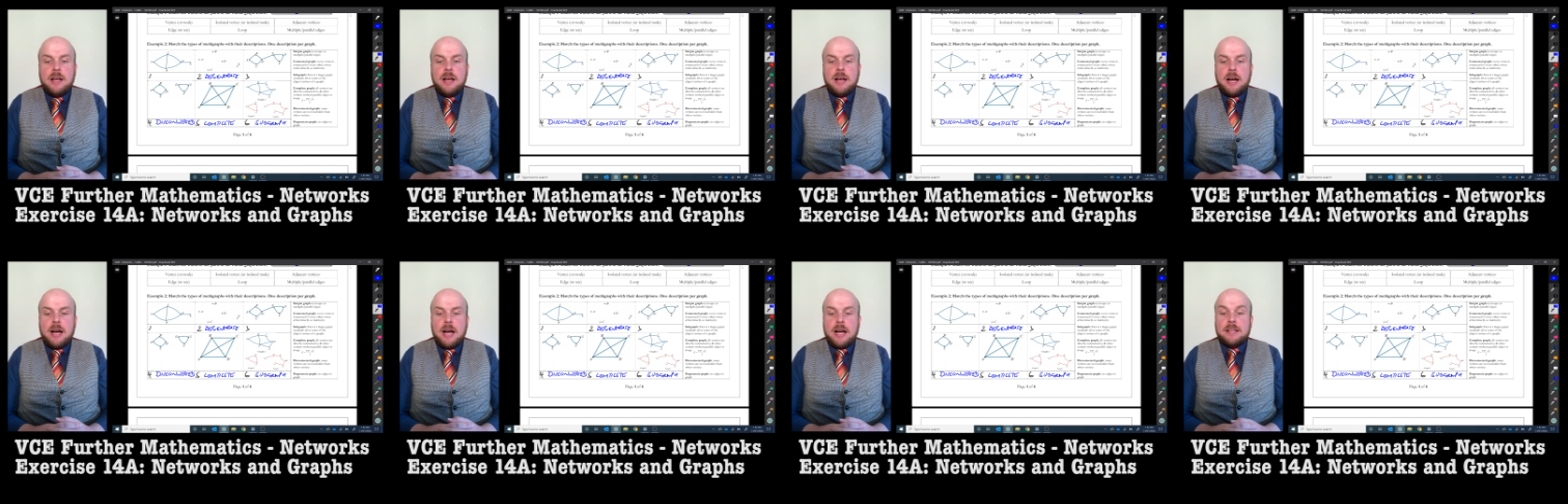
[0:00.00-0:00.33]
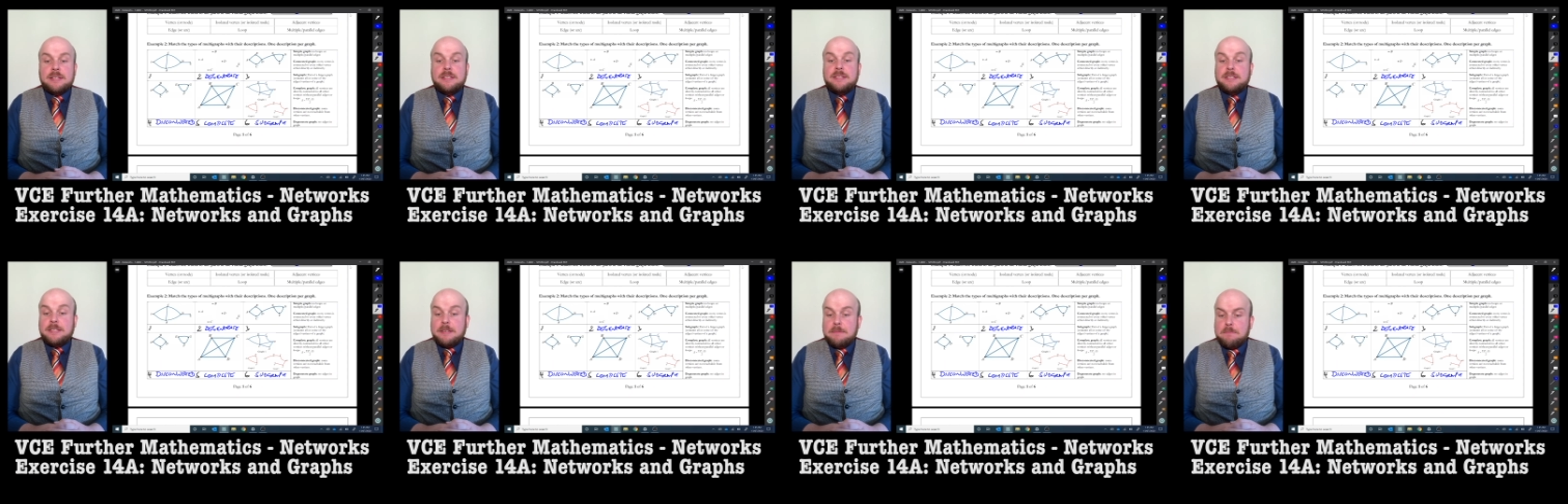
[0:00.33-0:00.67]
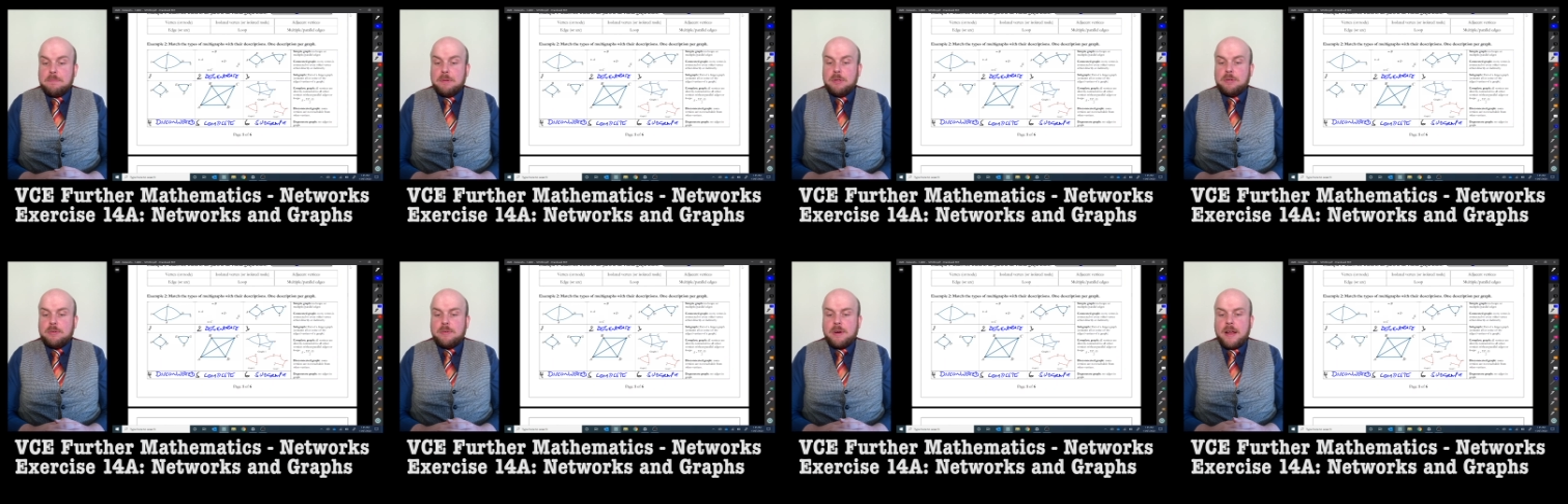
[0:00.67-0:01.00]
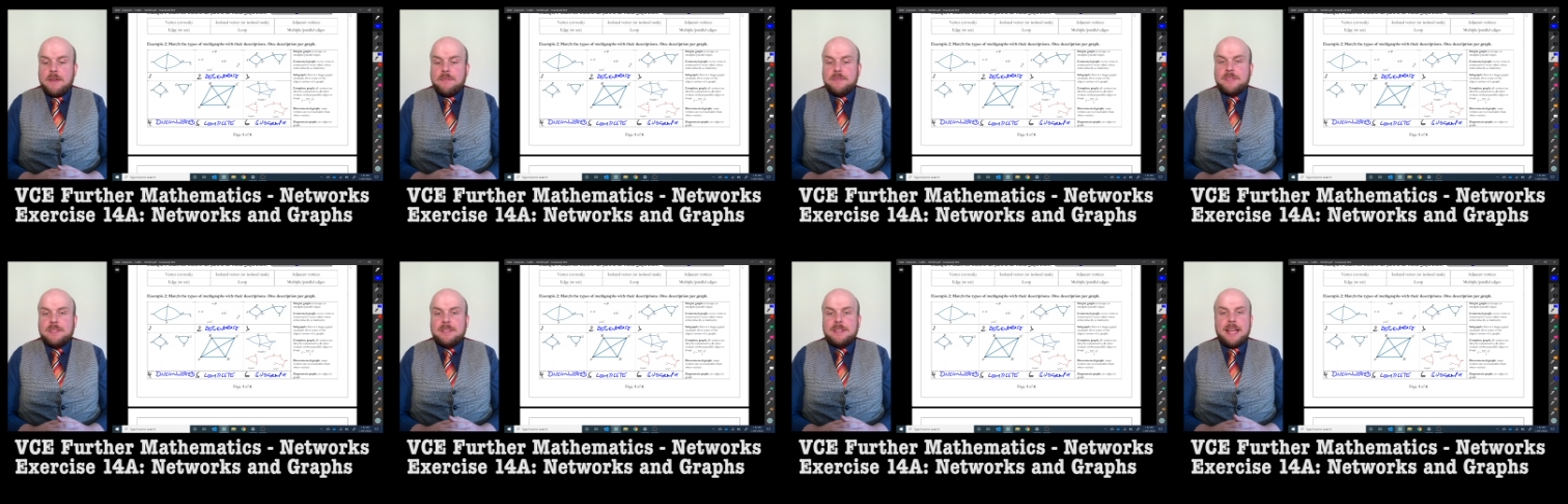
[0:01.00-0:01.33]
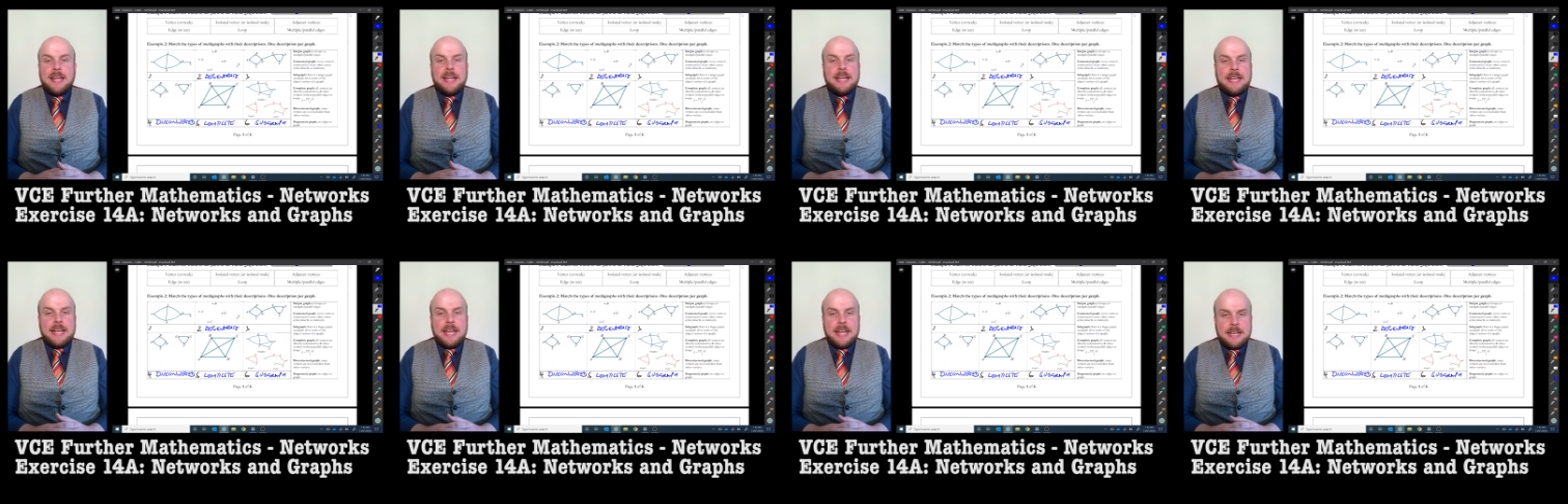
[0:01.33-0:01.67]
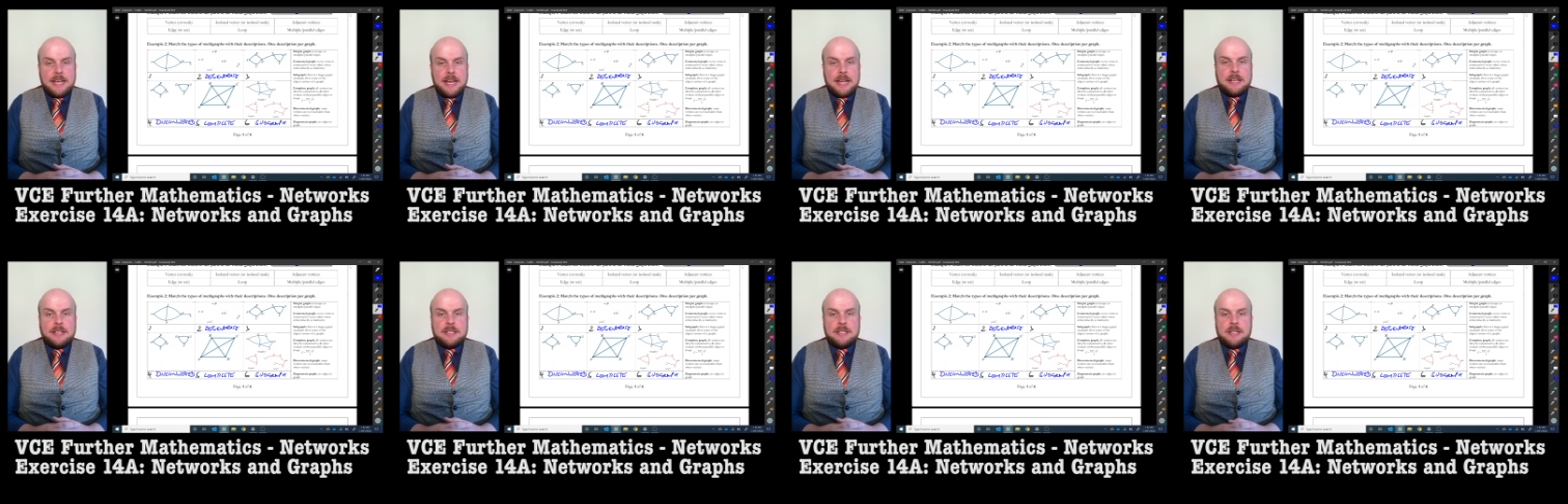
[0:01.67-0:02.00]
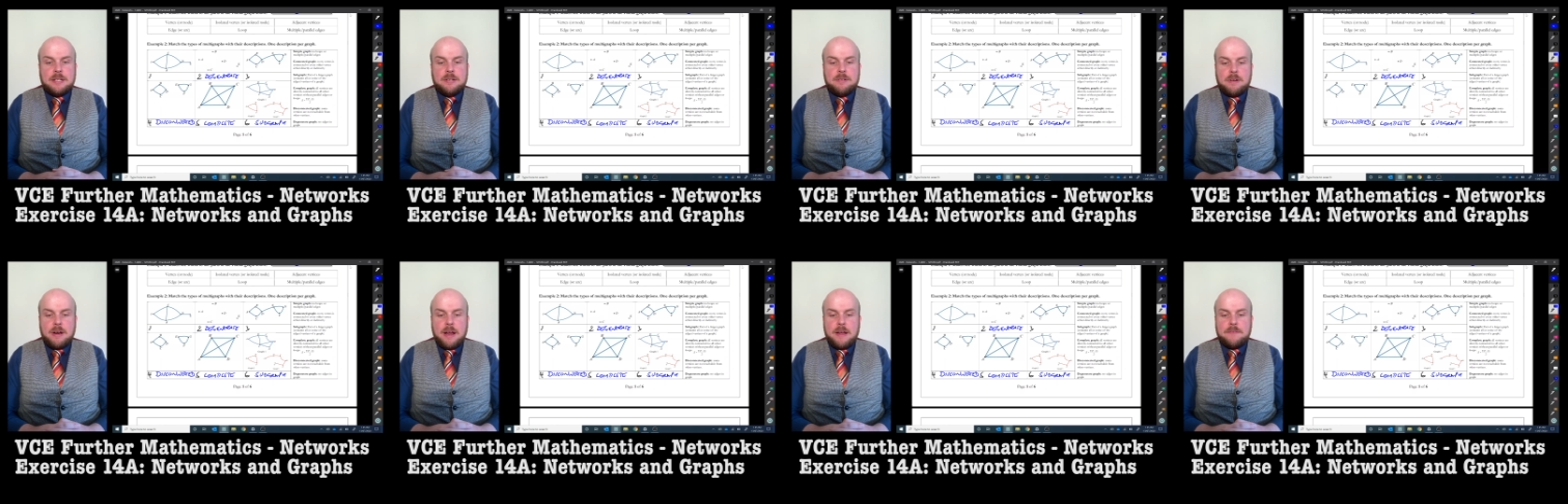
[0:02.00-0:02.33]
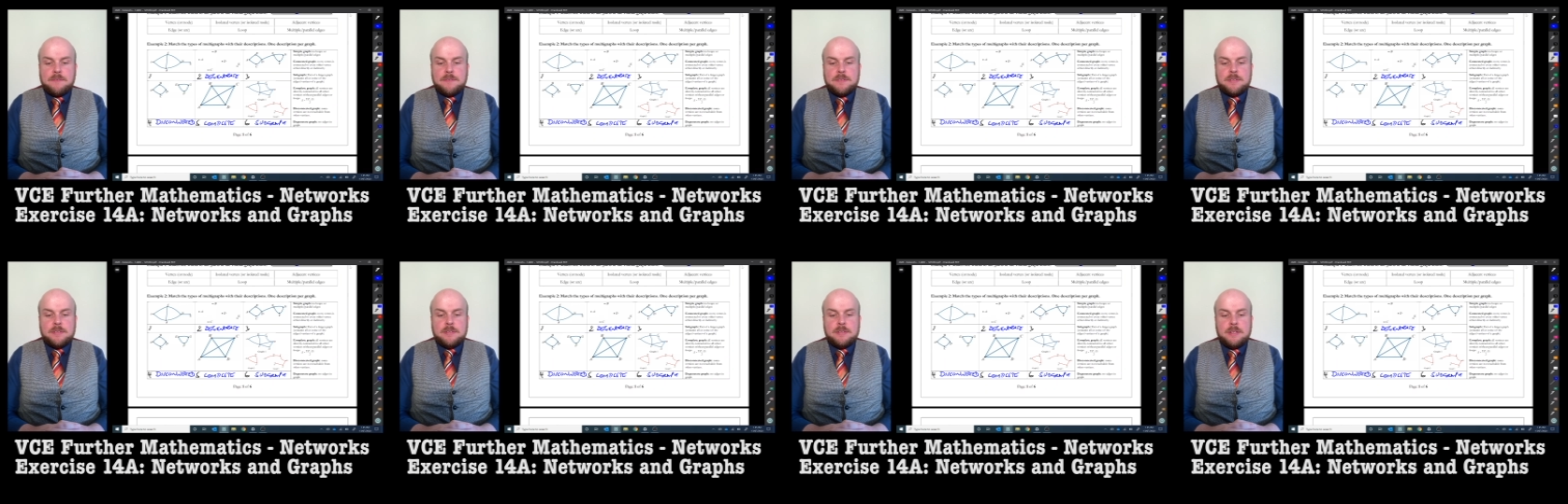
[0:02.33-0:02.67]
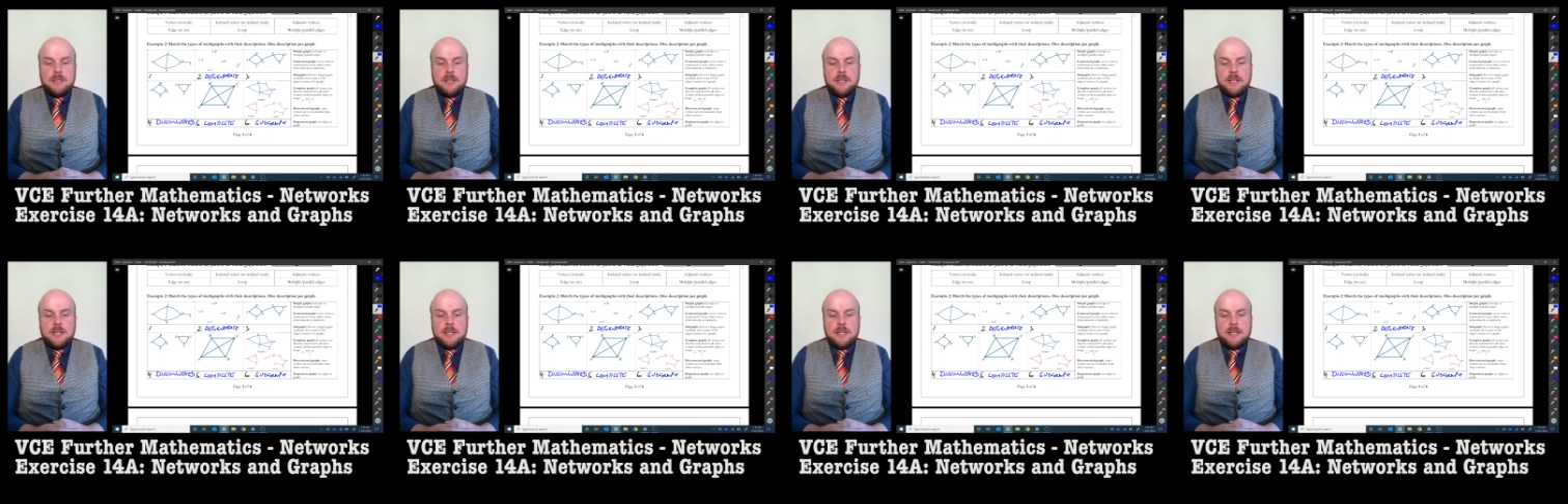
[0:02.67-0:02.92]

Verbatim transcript: are simple graphs and connected graphs.